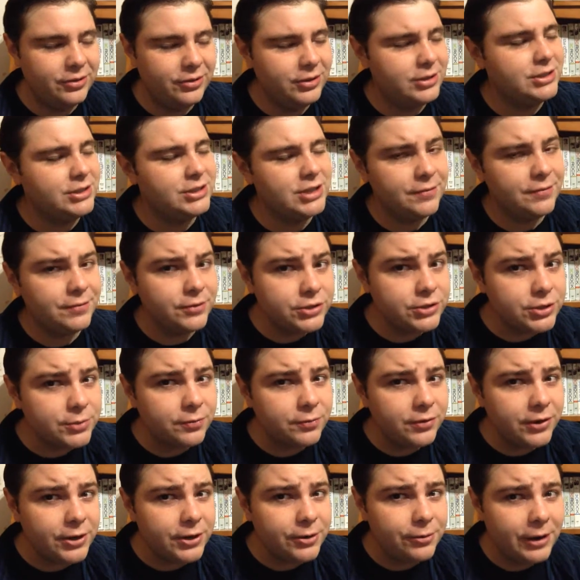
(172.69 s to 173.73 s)
except for
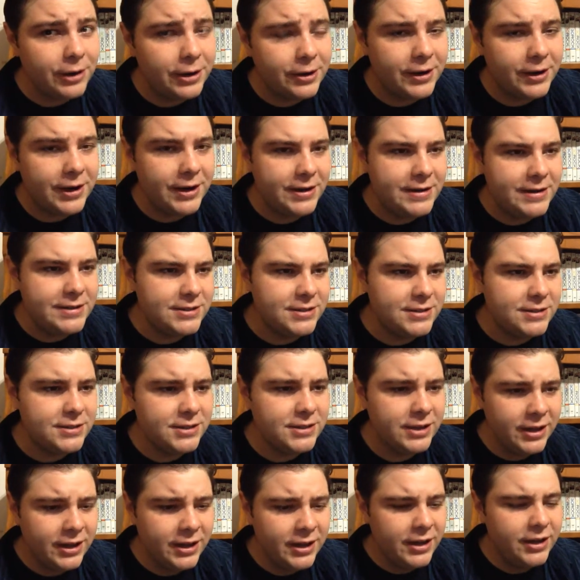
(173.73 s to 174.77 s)
some very rare cases,